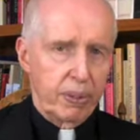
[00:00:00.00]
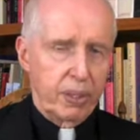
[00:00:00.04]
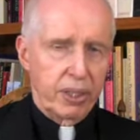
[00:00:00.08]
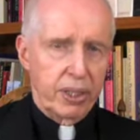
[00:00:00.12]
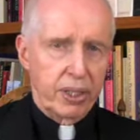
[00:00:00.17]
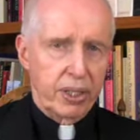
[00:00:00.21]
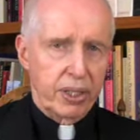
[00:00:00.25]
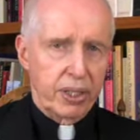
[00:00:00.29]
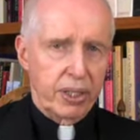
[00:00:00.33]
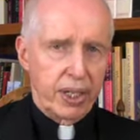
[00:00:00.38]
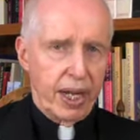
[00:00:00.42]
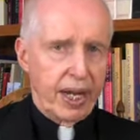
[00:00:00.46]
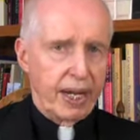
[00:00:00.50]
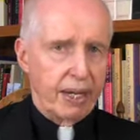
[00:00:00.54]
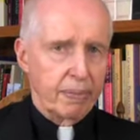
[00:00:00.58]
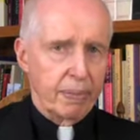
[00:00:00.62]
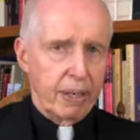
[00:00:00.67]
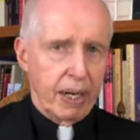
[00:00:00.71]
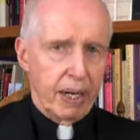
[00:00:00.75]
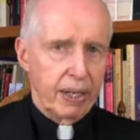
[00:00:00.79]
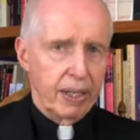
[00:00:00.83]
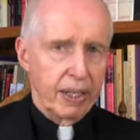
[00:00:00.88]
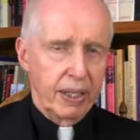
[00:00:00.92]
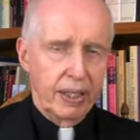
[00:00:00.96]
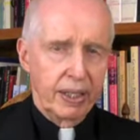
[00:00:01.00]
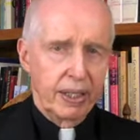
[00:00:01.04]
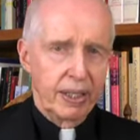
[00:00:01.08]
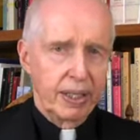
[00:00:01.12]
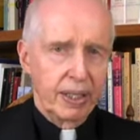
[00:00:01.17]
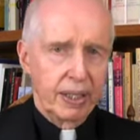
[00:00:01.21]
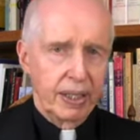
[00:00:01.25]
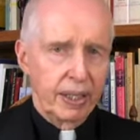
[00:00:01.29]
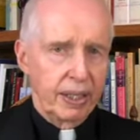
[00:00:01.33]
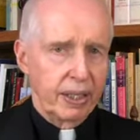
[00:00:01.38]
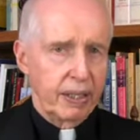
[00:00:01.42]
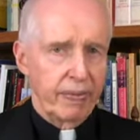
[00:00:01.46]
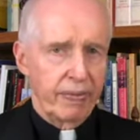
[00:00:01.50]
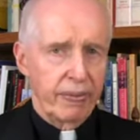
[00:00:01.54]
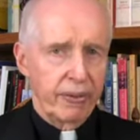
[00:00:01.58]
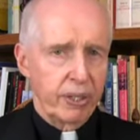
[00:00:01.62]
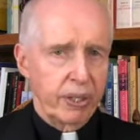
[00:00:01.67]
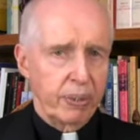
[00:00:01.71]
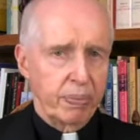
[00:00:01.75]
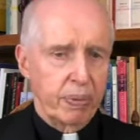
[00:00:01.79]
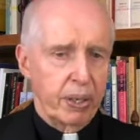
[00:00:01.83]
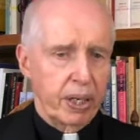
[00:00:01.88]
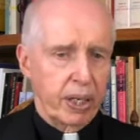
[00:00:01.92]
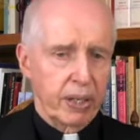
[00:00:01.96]
we just sang about in the
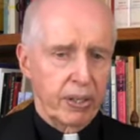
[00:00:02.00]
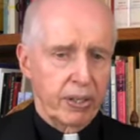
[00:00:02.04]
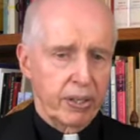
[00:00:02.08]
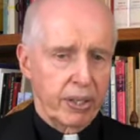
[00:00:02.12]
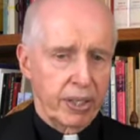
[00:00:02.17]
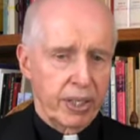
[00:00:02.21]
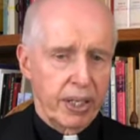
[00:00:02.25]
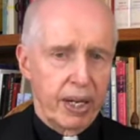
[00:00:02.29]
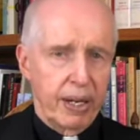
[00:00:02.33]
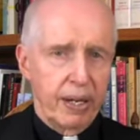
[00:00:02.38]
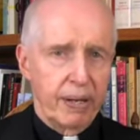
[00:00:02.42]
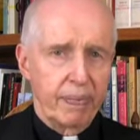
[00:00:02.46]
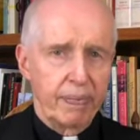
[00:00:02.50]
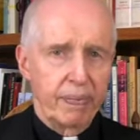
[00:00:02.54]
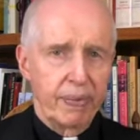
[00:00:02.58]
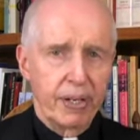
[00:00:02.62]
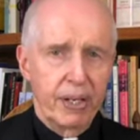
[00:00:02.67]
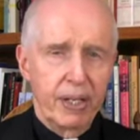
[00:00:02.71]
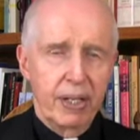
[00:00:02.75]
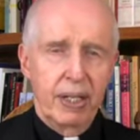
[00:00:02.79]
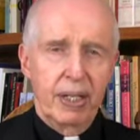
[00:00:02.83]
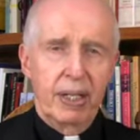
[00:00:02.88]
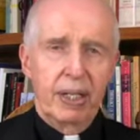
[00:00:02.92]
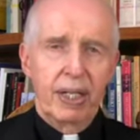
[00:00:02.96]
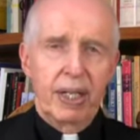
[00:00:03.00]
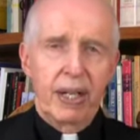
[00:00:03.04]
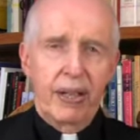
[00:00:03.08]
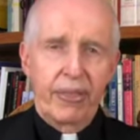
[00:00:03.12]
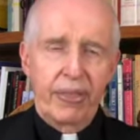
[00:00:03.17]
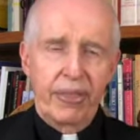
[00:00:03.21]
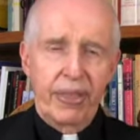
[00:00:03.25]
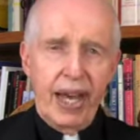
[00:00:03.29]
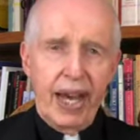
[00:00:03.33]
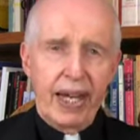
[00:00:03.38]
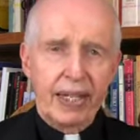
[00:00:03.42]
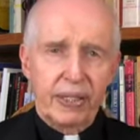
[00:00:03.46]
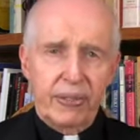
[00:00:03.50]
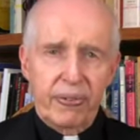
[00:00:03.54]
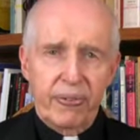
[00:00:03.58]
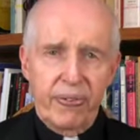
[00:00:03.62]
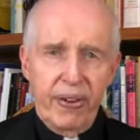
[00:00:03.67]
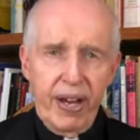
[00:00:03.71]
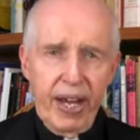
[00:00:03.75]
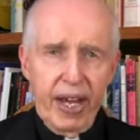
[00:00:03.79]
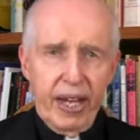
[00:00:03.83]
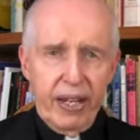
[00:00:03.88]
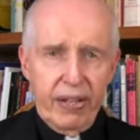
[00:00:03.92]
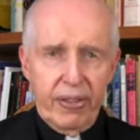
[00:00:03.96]
first part of the psalm. That's
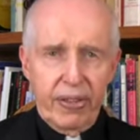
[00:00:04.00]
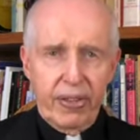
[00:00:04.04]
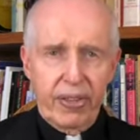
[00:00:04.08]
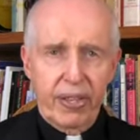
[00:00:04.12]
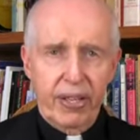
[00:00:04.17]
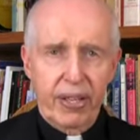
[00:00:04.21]
faith.